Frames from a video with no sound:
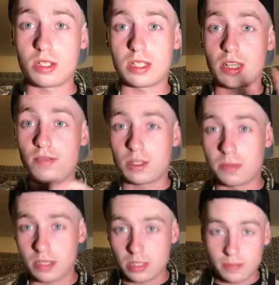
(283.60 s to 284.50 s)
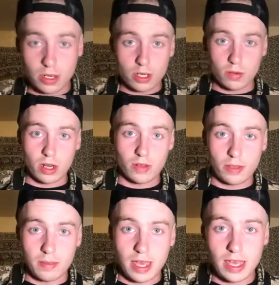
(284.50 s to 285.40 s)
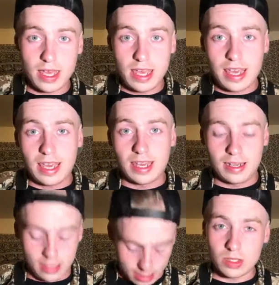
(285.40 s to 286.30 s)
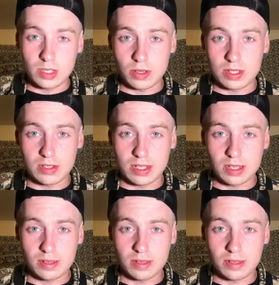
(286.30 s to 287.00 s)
let's see if this picks up audio right off the bat and see what it sounds like.